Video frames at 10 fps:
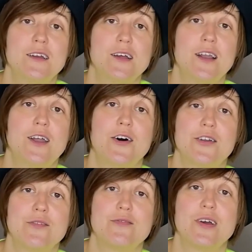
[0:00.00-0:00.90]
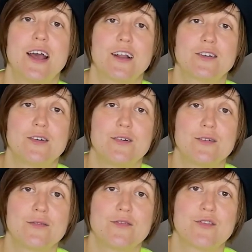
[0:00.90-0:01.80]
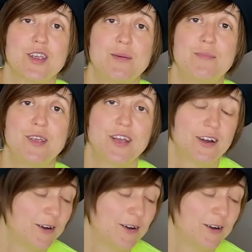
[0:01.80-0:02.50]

a lot of alcohol-free beer.